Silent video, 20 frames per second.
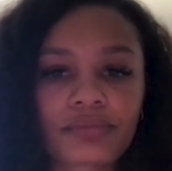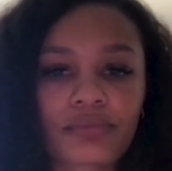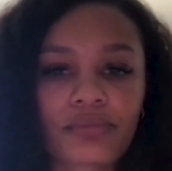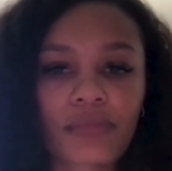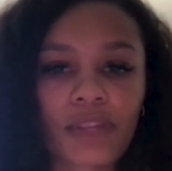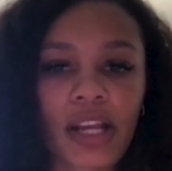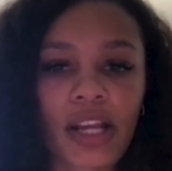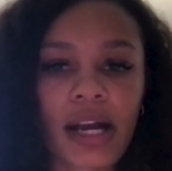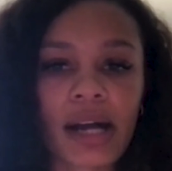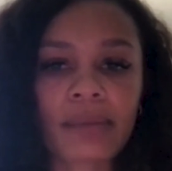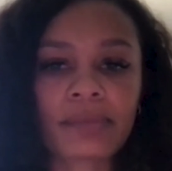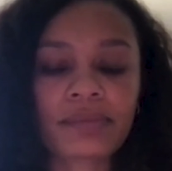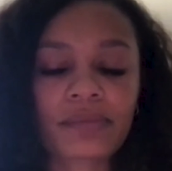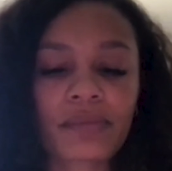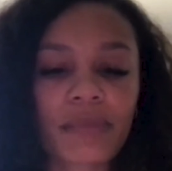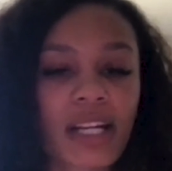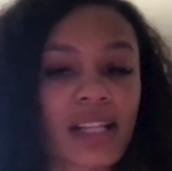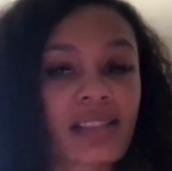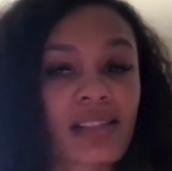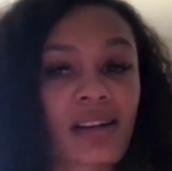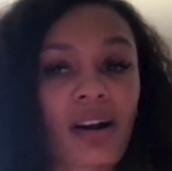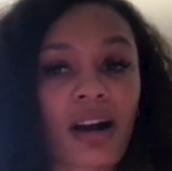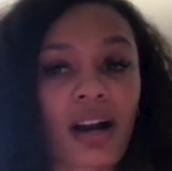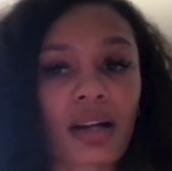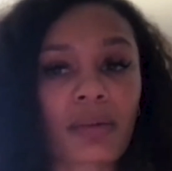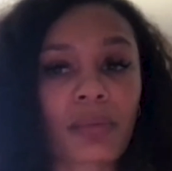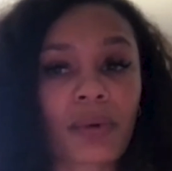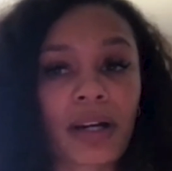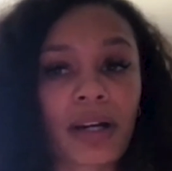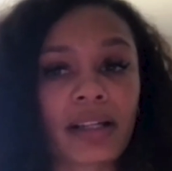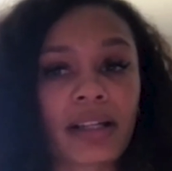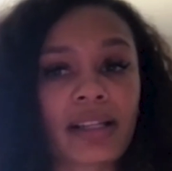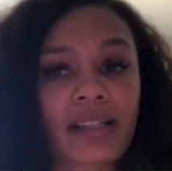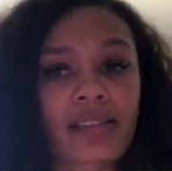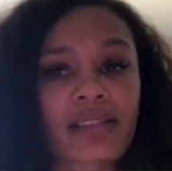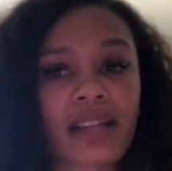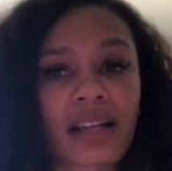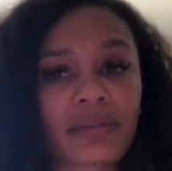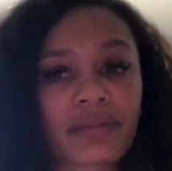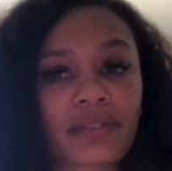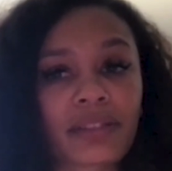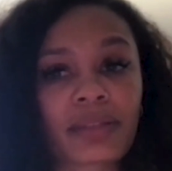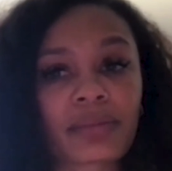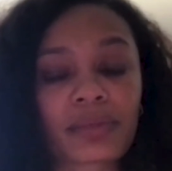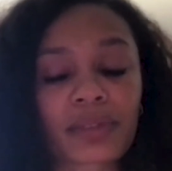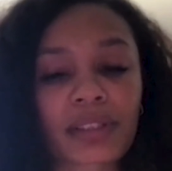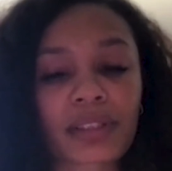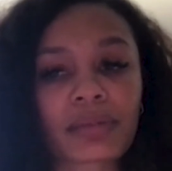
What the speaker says: yeah, but it's a hard one. It's definitely really,